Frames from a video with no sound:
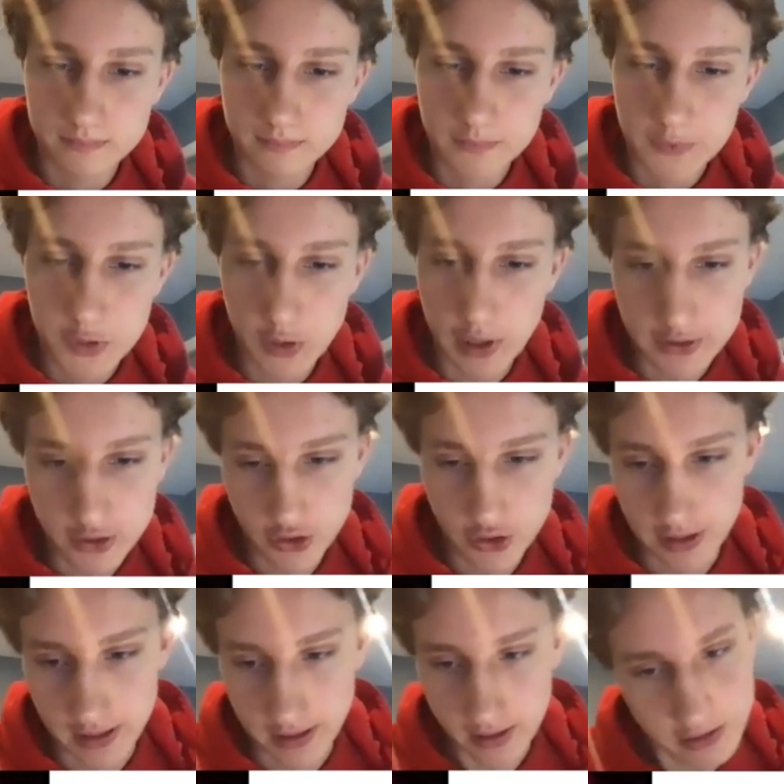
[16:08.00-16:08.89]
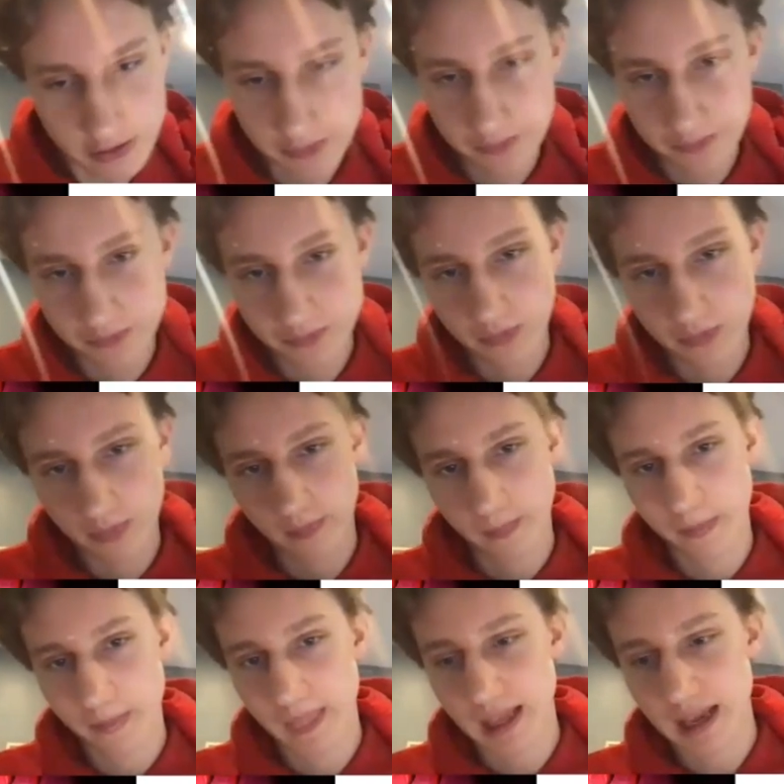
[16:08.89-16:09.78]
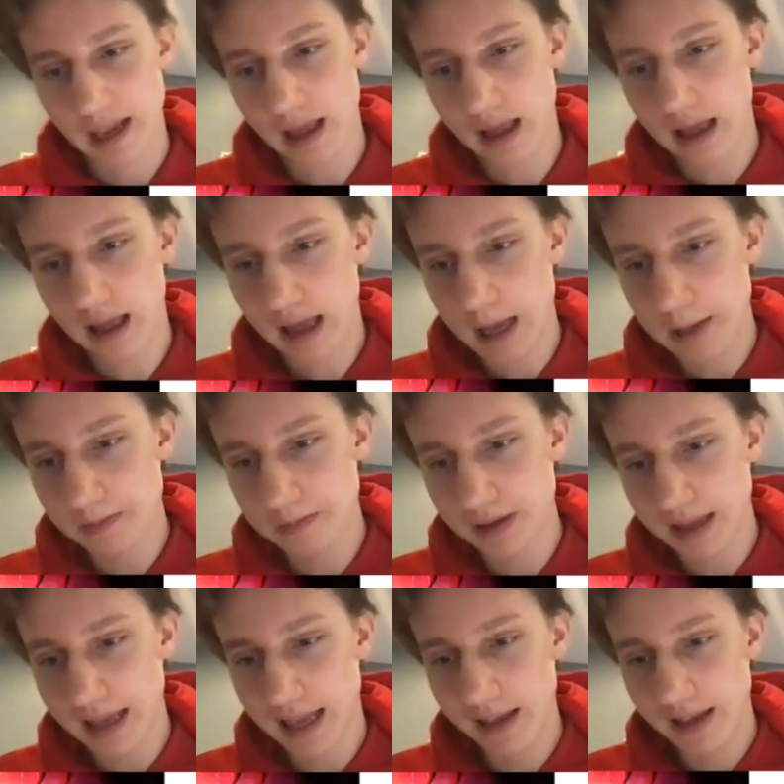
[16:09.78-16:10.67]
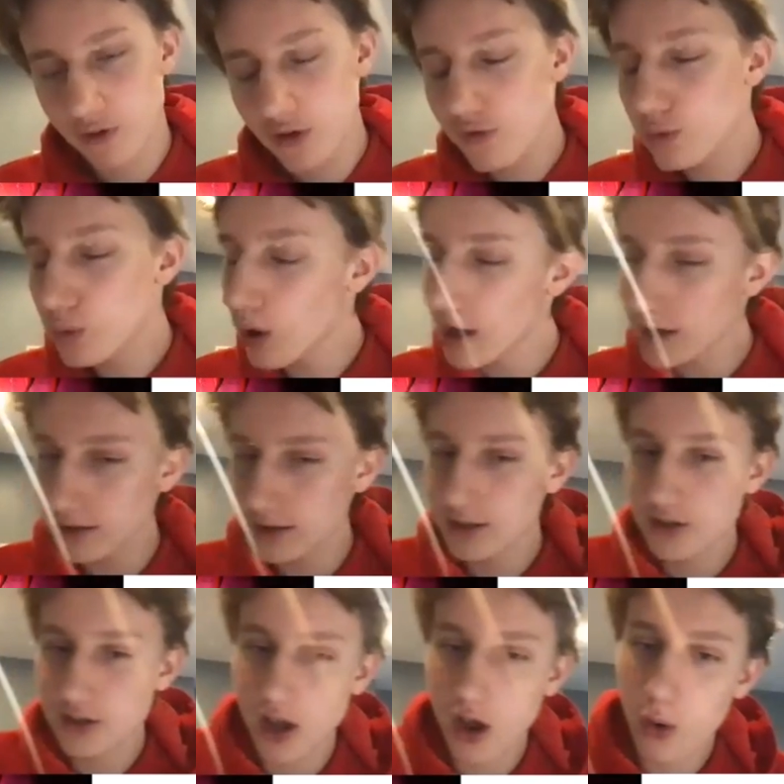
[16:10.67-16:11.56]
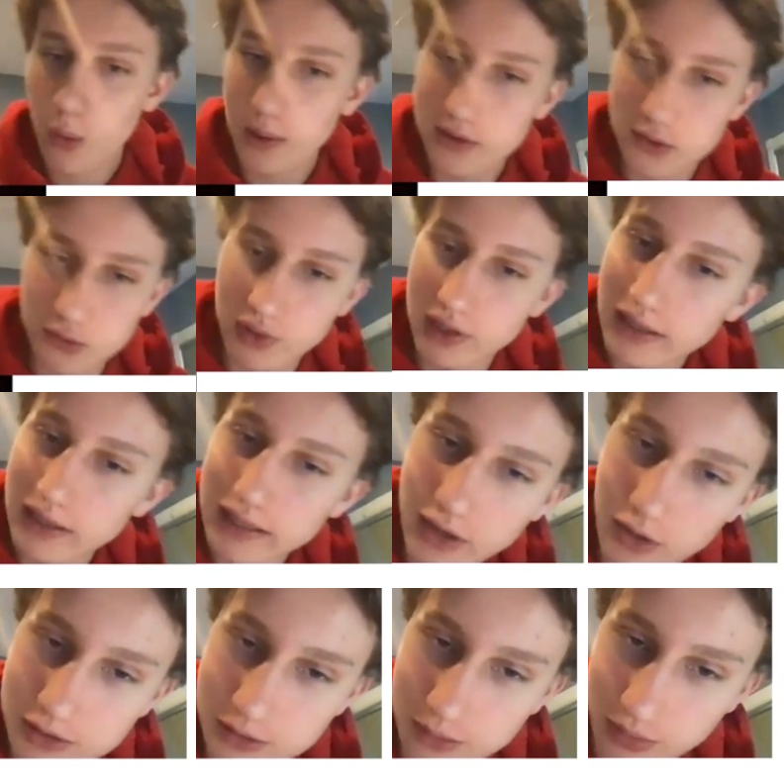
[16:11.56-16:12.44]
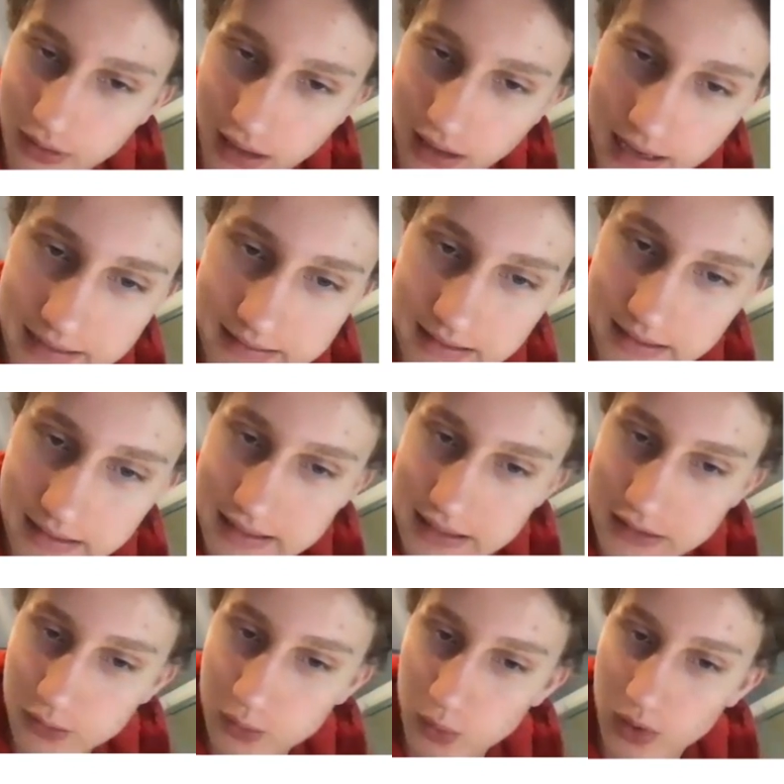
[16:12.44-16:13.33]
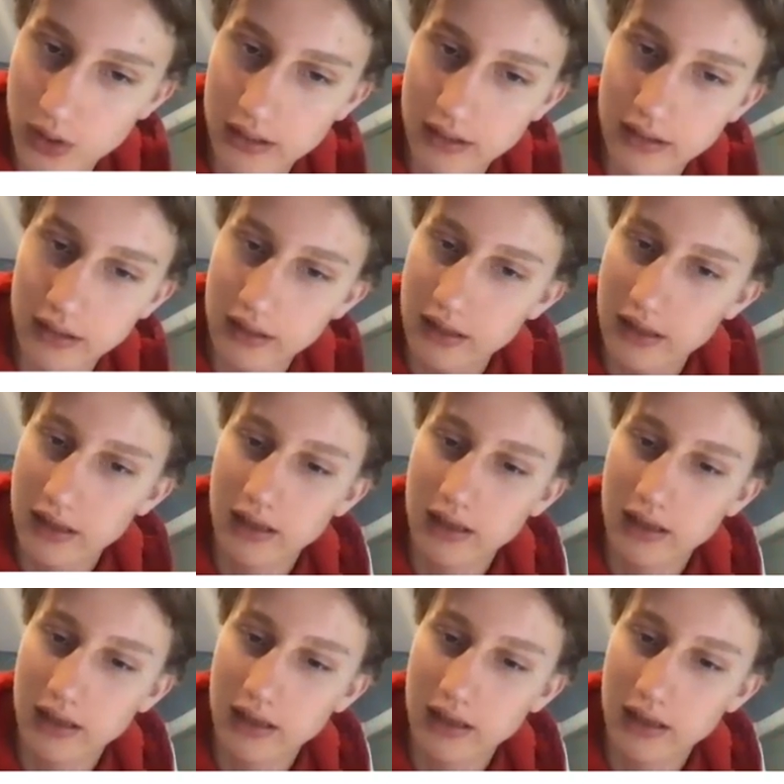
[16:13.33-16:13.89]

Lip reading: Stranger Things. If you've watched this show, it's really no surprise that this is one